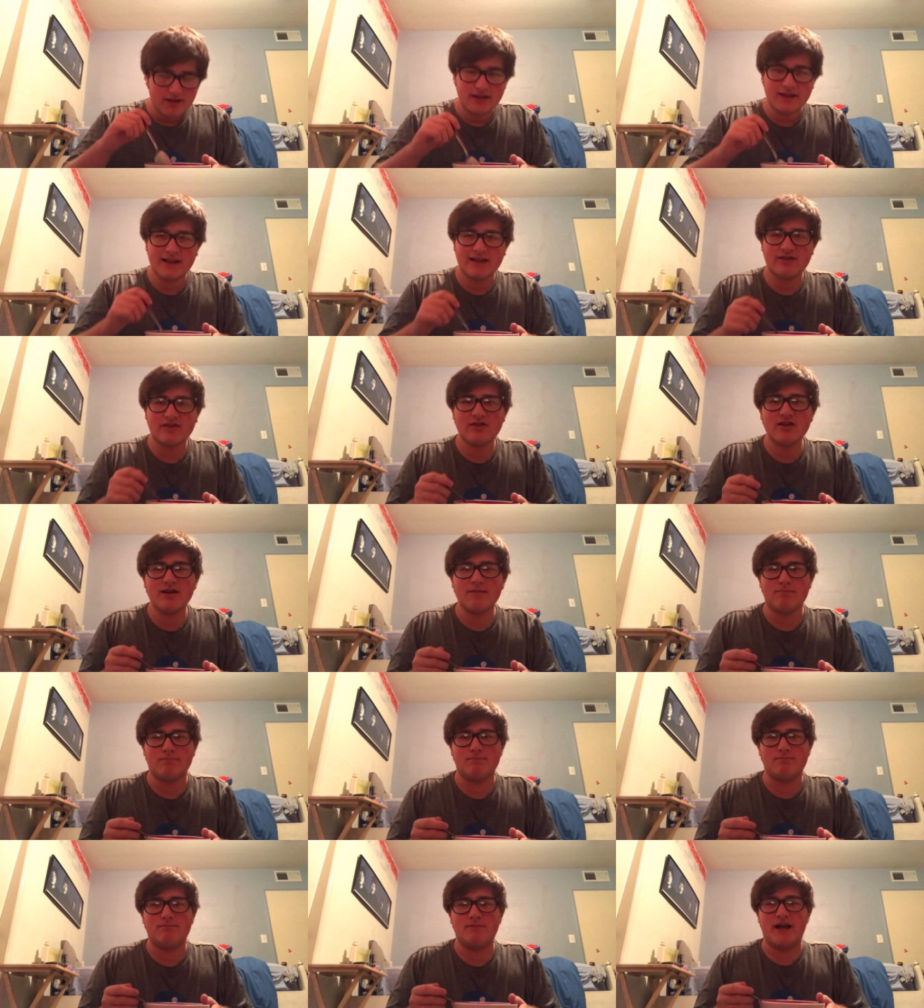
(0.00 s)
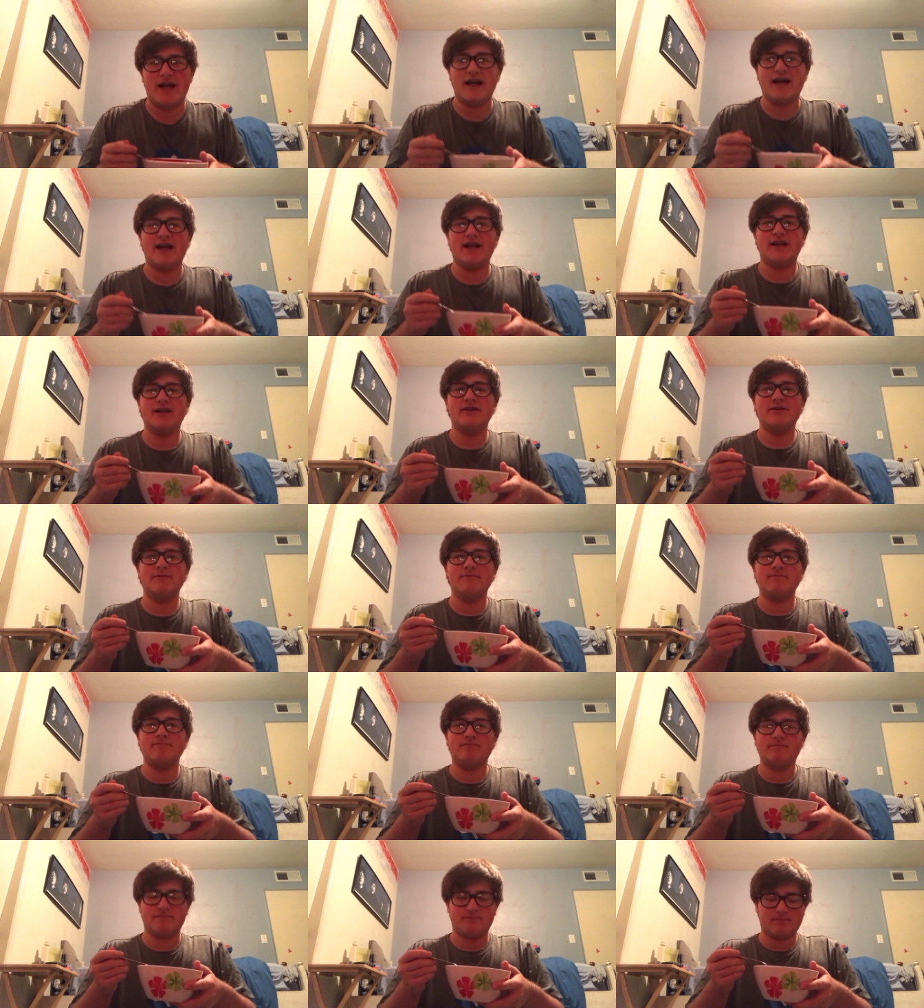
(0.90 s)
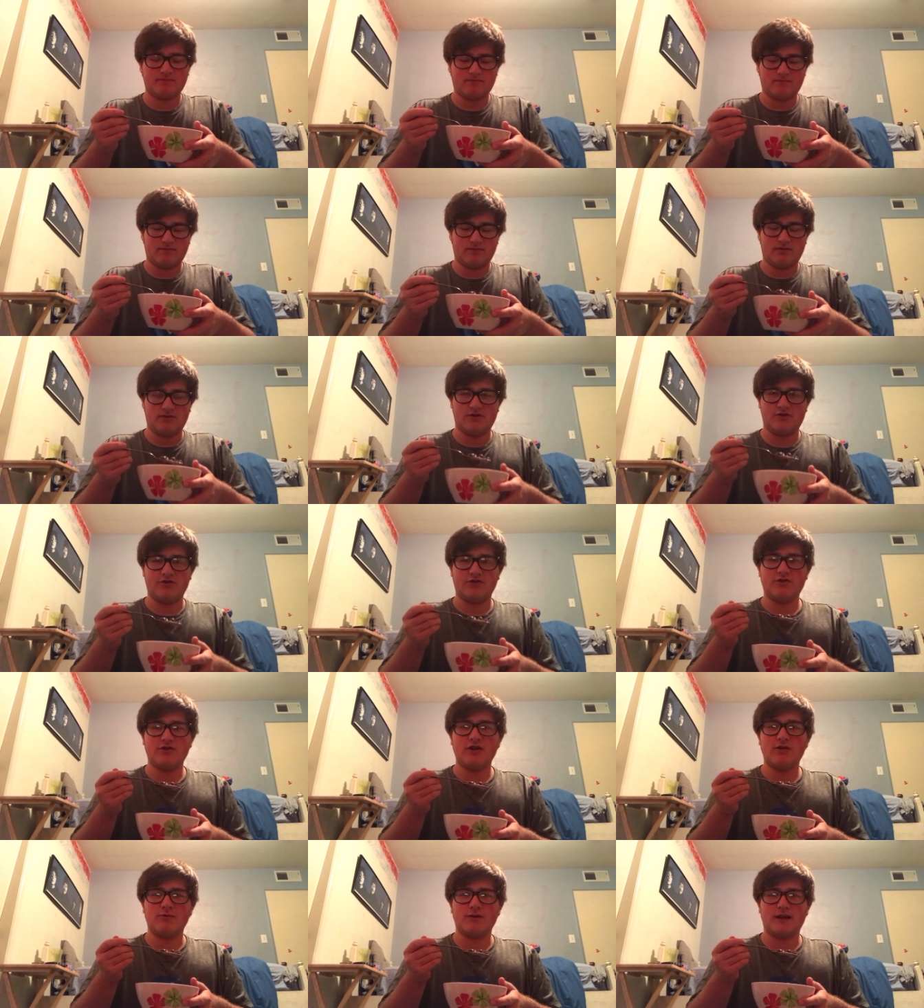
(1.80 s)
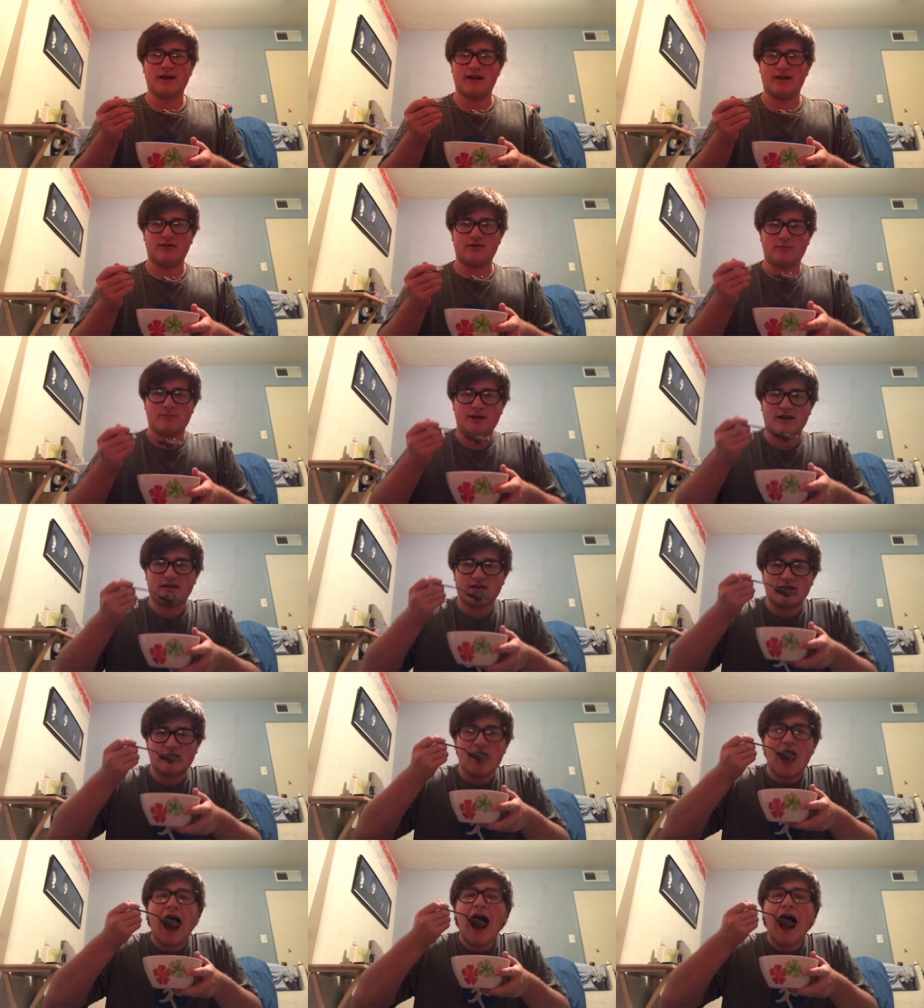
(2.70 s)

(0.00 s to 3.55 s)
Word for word: It's not bad, just not what I expected.